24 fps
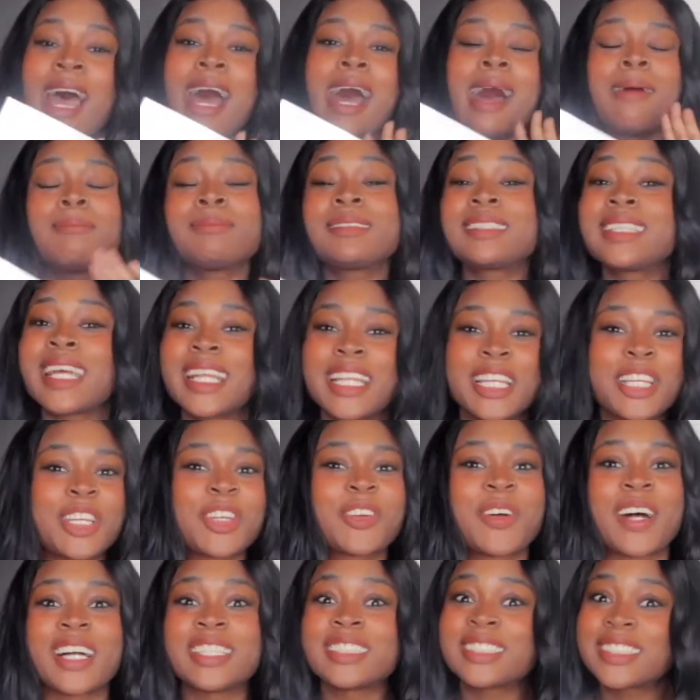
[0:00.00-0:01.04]
I'm telling
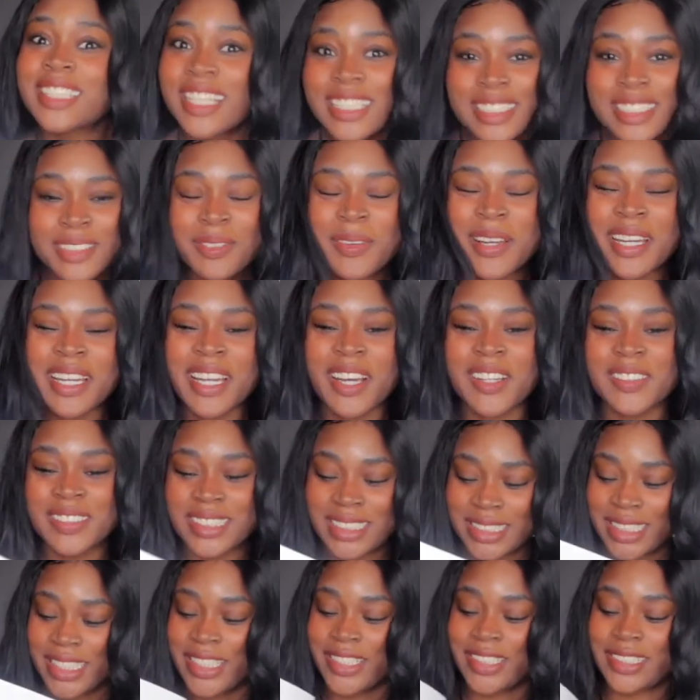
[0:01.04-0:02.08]
you, I just went
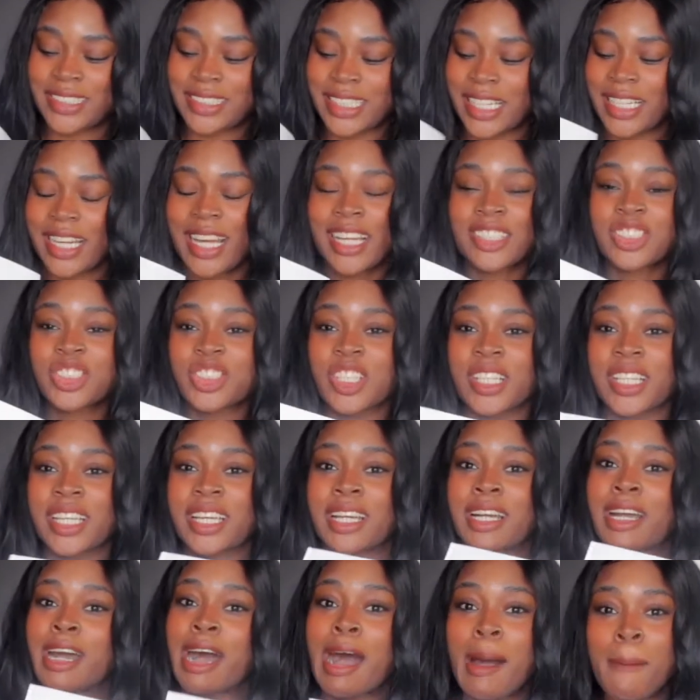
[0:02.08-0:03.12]
downstairs and actually
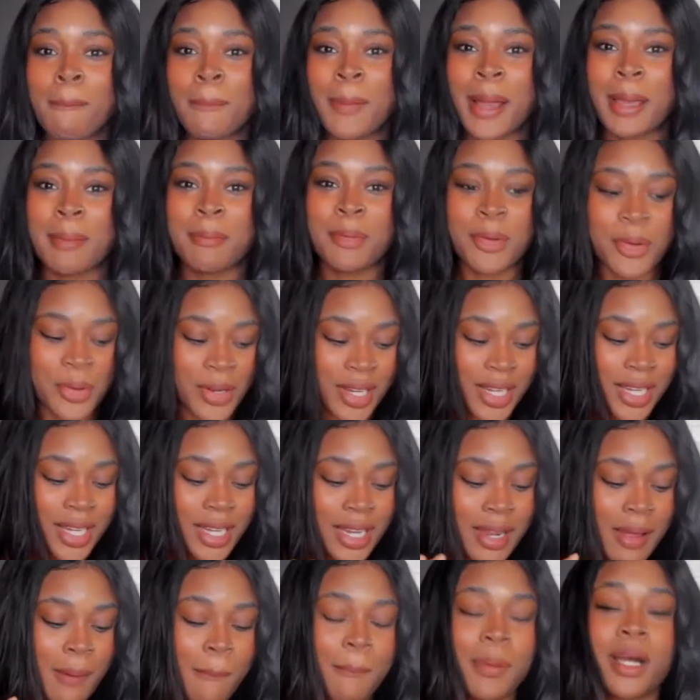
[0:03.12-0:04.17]
got my book
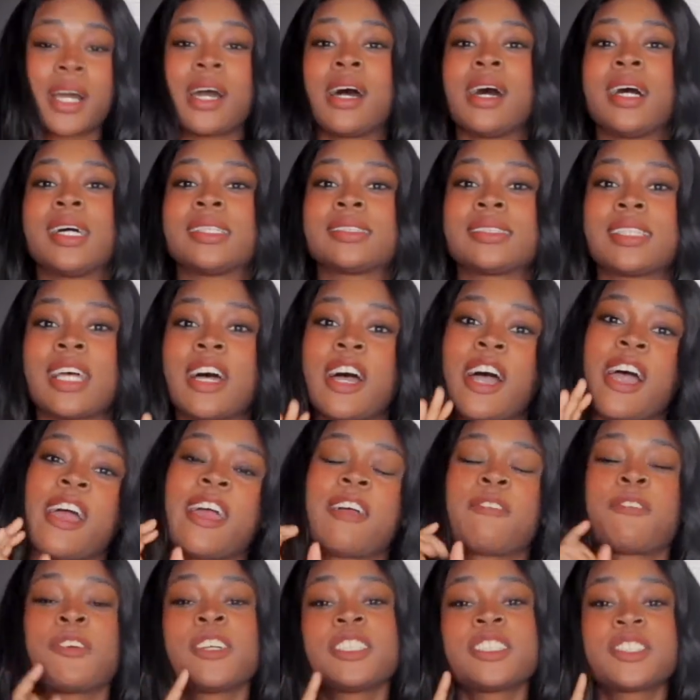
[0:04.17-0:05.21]
because, all
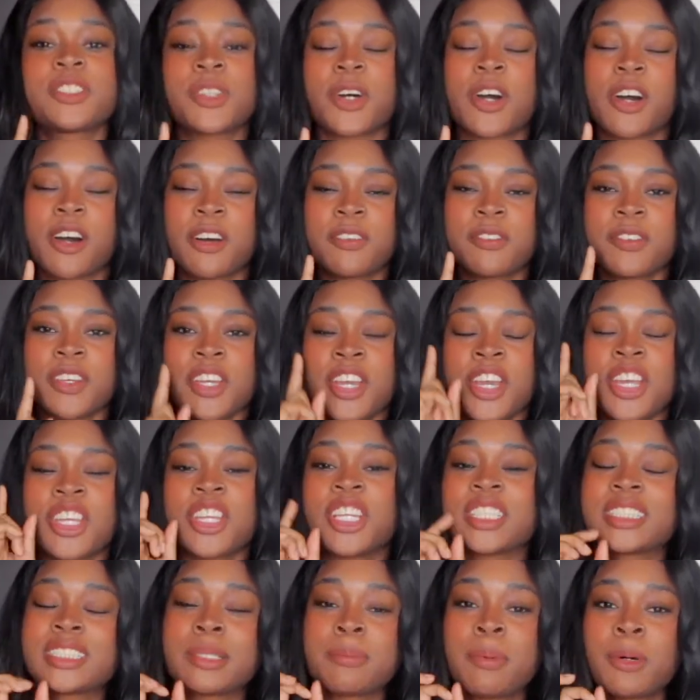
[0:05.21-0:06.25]
right, first off,
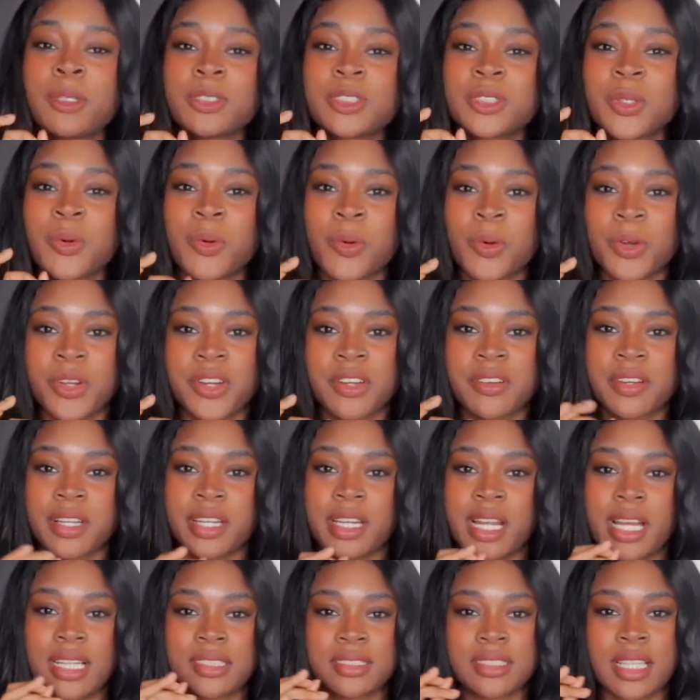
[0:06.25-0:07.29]
you're supposed to order it
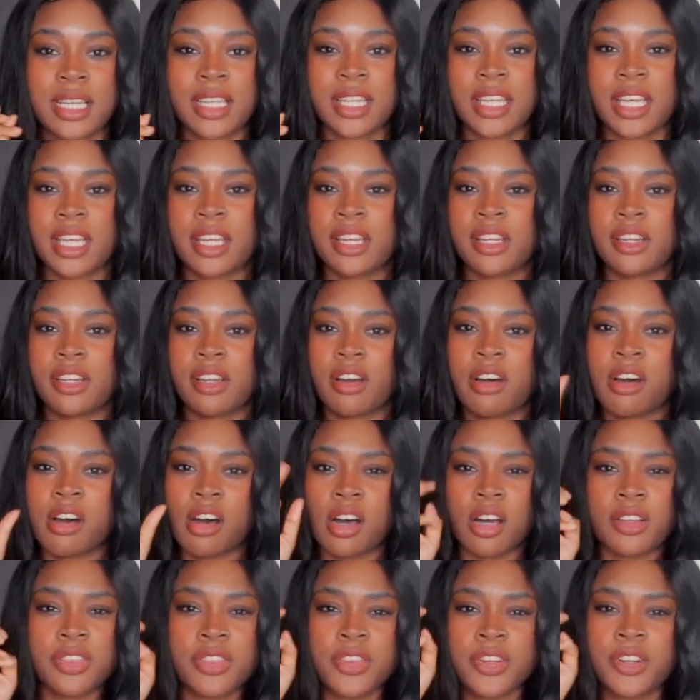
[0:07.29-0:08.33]
as like an
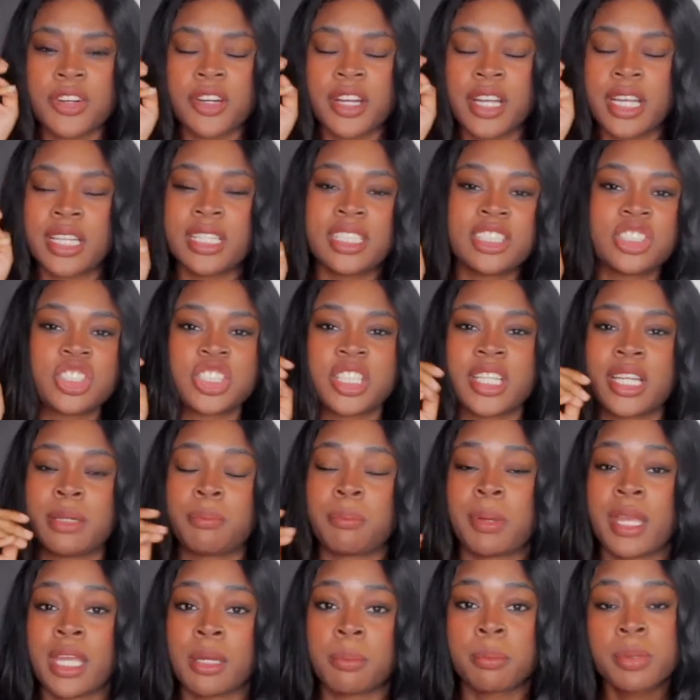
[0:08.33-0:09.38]
author edition
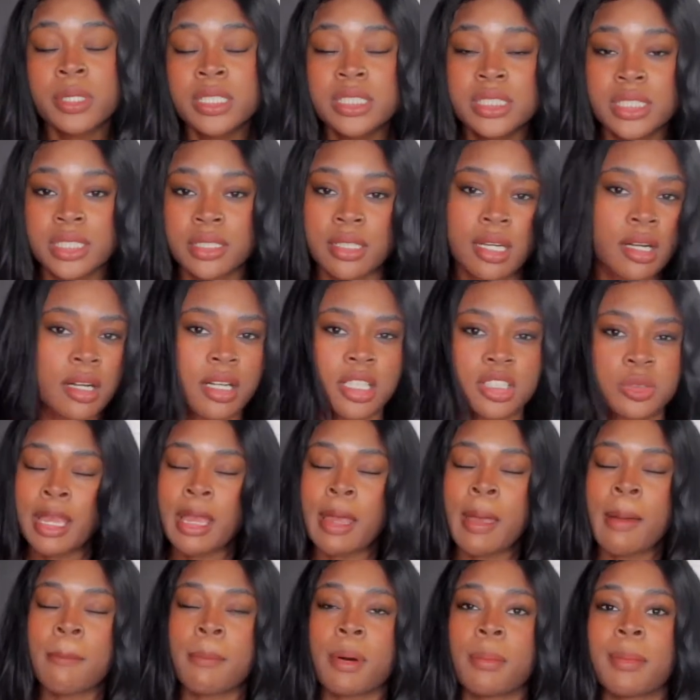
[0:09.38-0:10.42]
and pay printing costs,
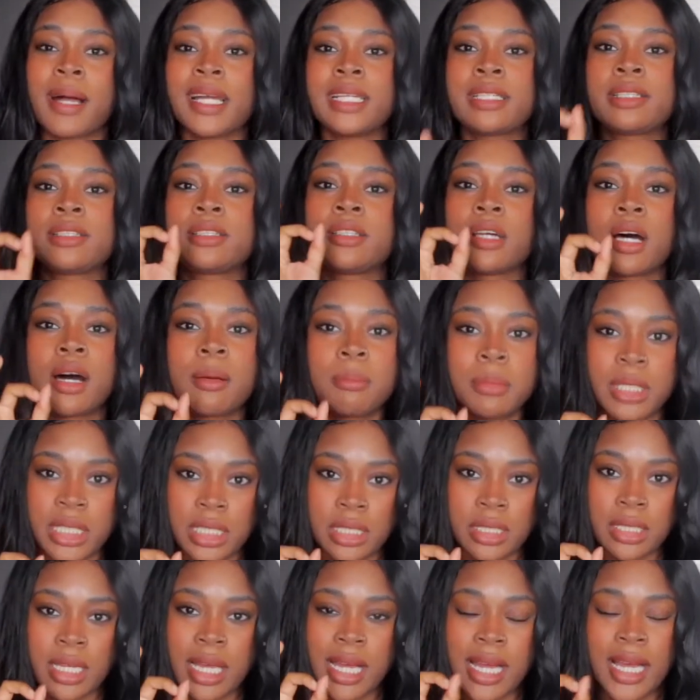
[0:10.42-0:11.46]
but my
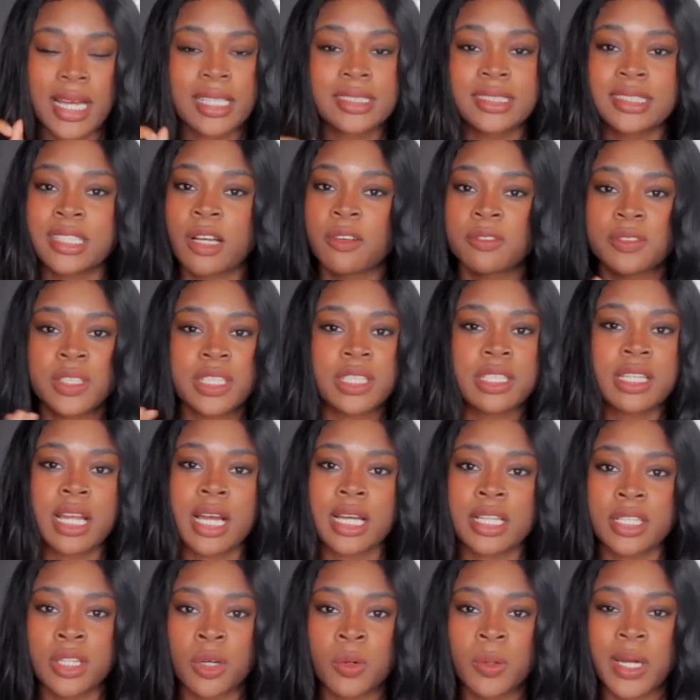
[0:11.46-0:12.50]
dummy ass self did
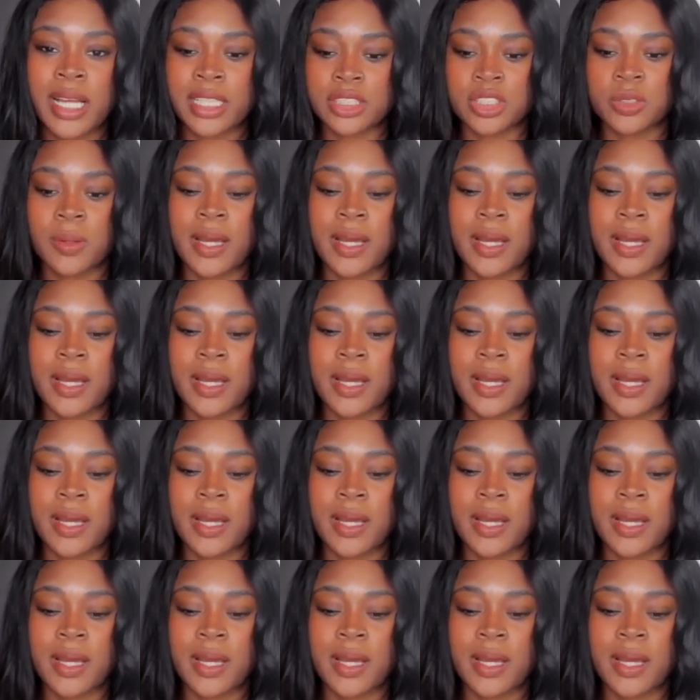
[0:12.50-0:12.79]
not know that.